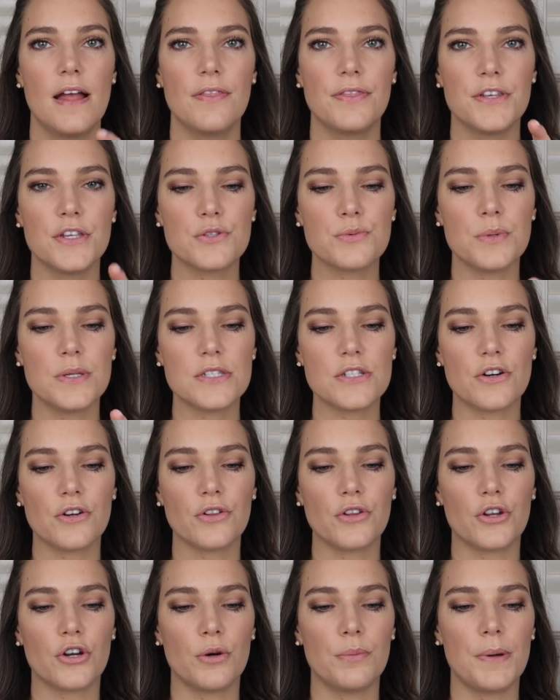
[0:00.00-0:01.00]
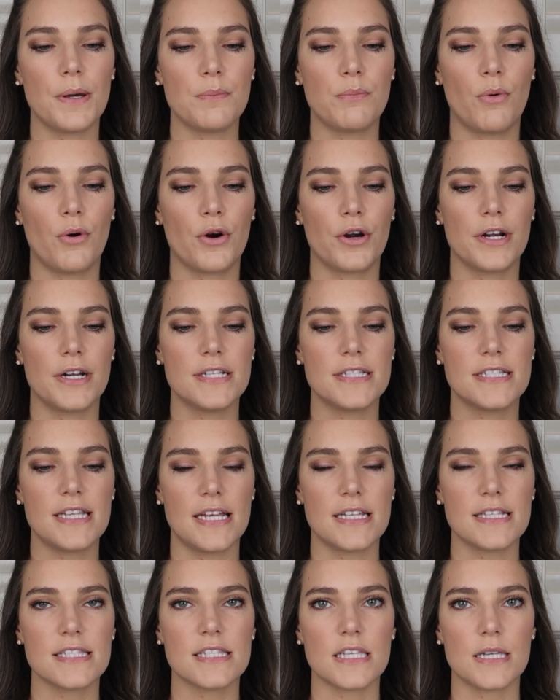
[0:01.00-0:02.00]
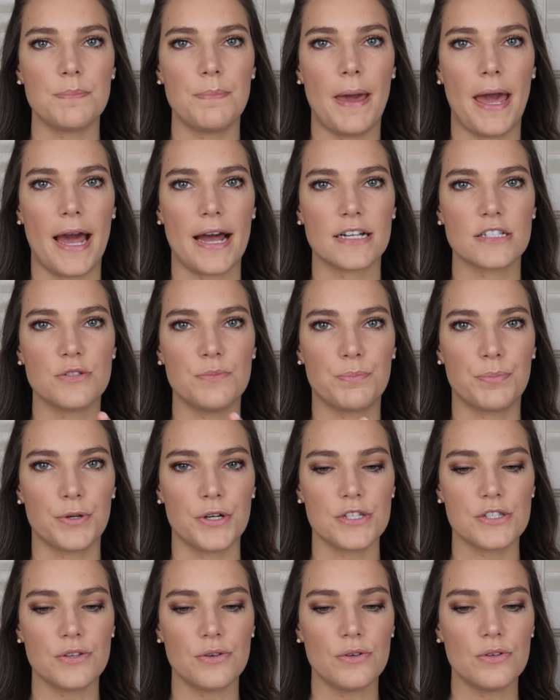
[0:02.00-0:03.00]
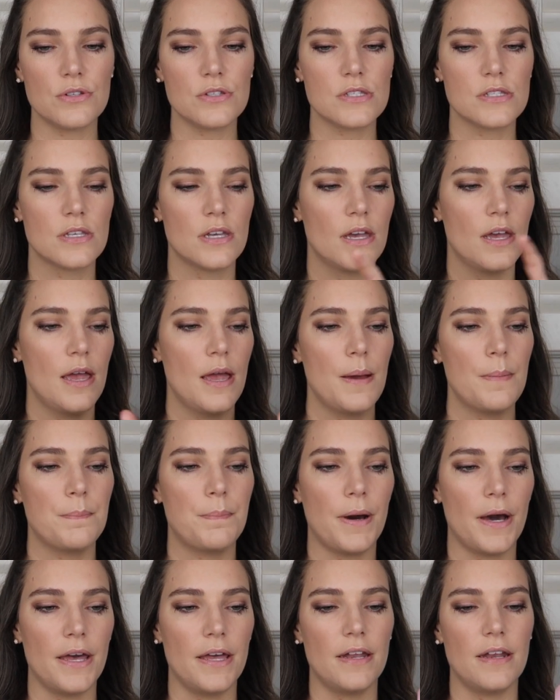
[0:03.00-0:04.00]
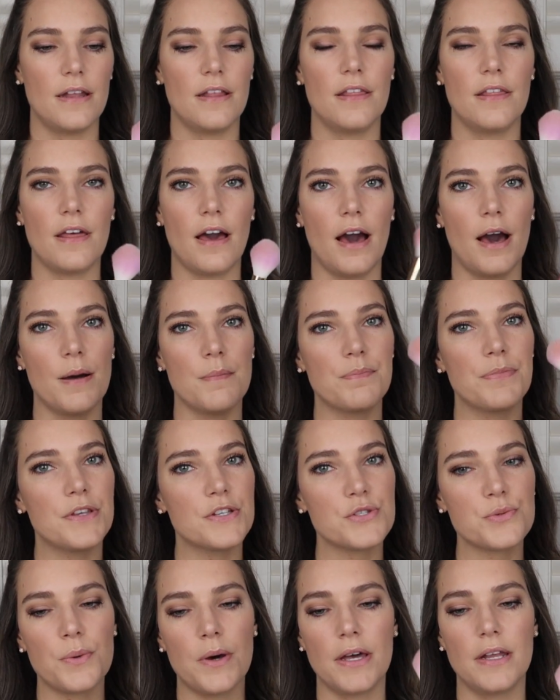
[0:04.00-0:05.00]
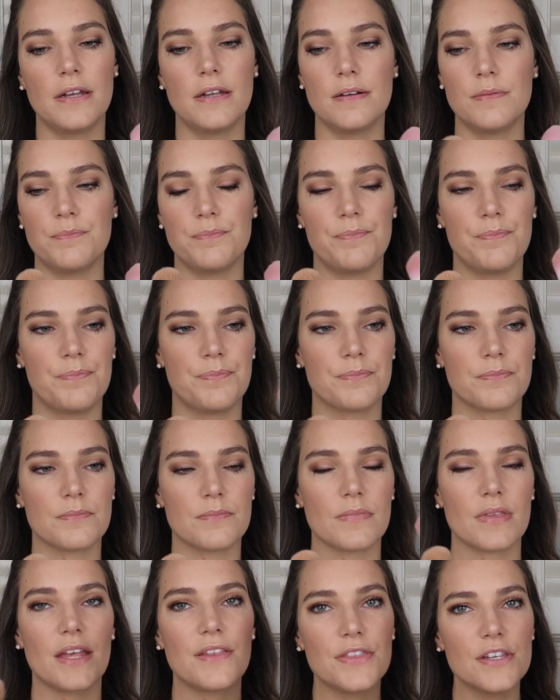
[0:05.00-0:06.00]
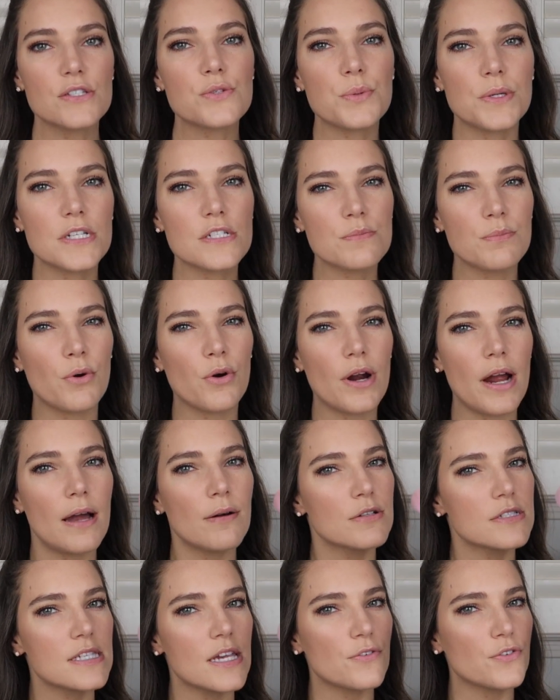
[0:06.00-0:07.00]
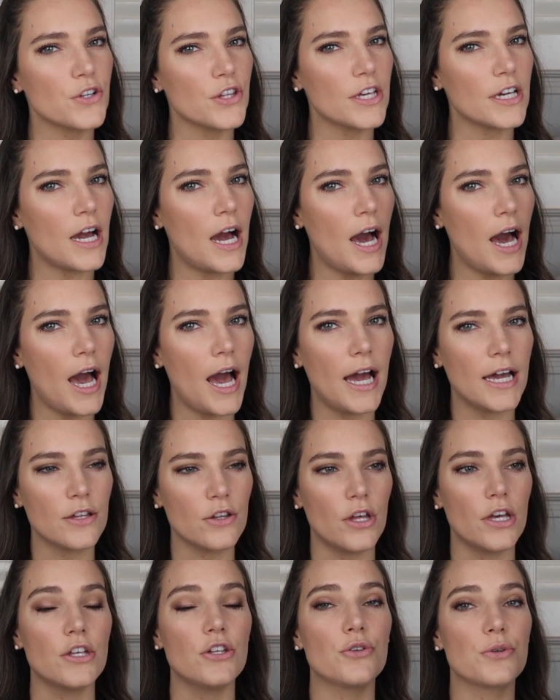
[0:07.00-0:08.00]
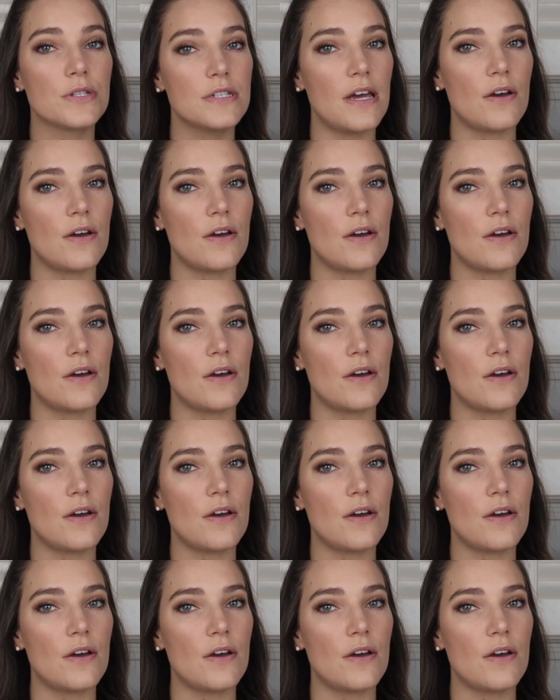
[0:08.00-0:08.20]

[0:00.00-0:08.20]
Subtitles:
These ones are a little bit more densely packed bristles, but this one is more, I would say, for like a highlight. You can